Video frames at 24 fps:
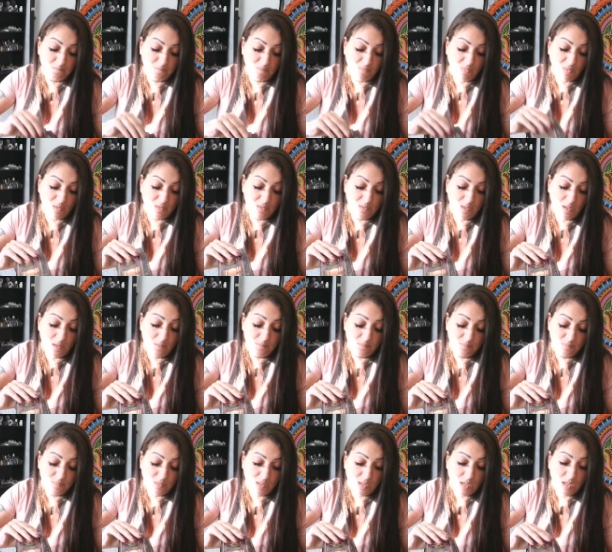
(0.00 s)
Yep.
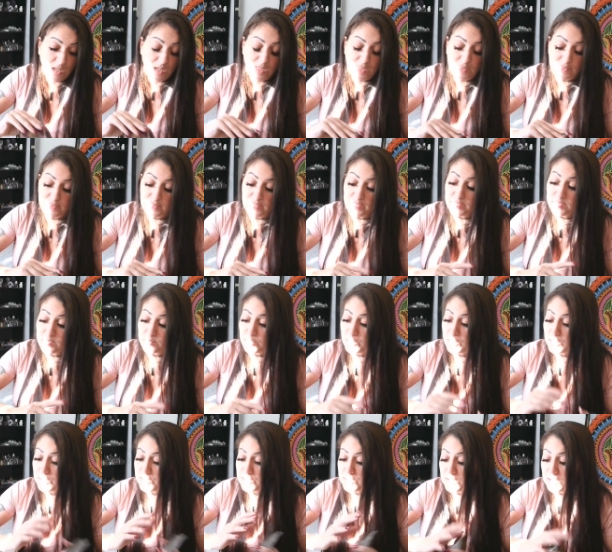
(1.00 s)
This
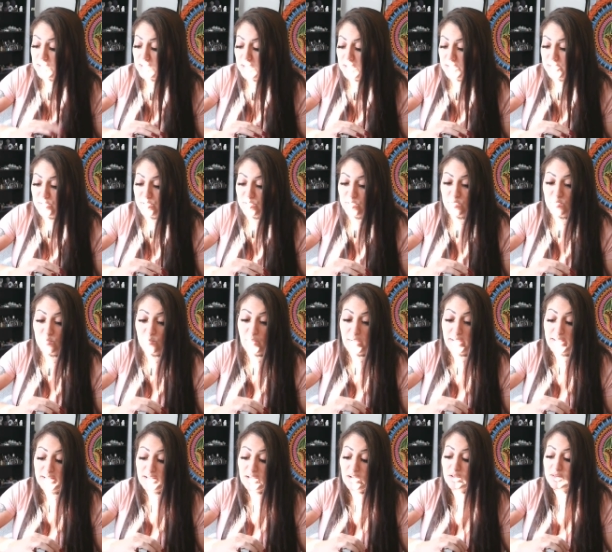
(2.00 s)
person is just
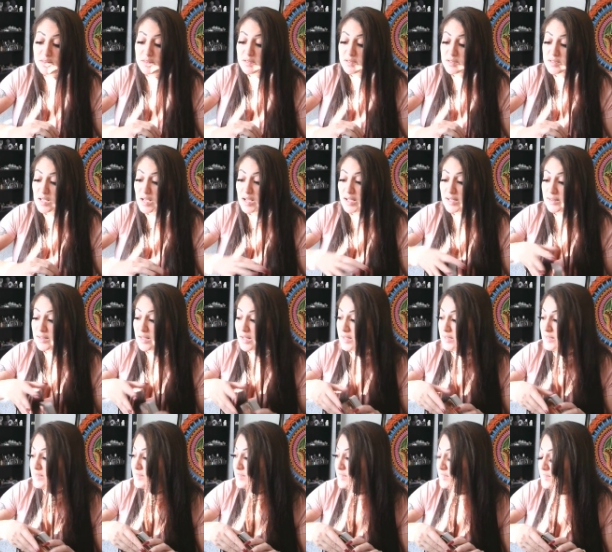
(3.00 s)
waiting on the
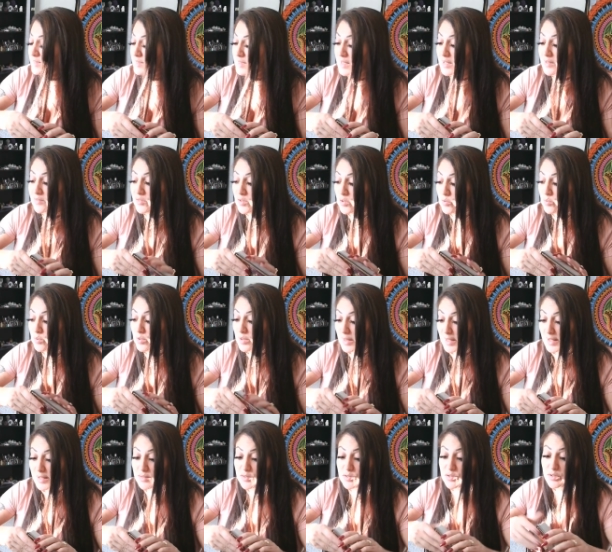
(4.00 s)
sidelines to see if you will
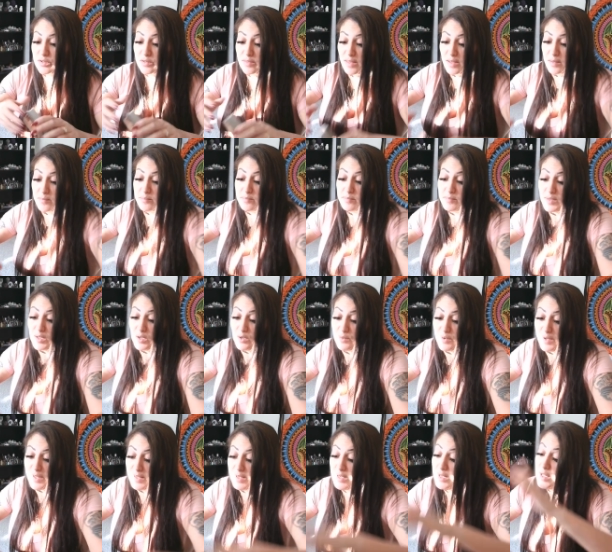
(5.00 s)
answer them. All
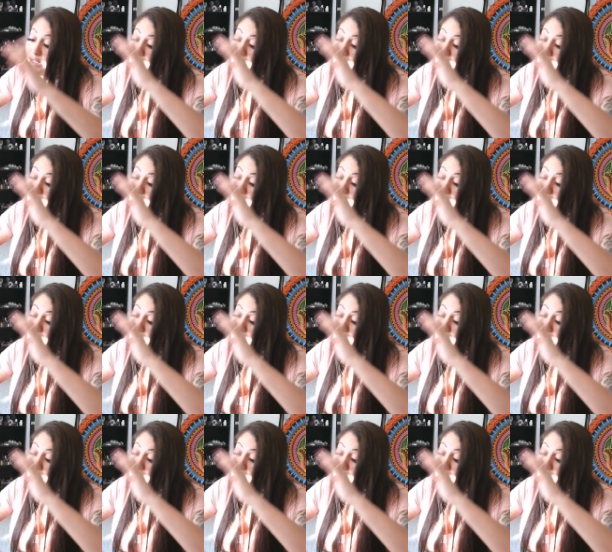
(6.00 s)
right.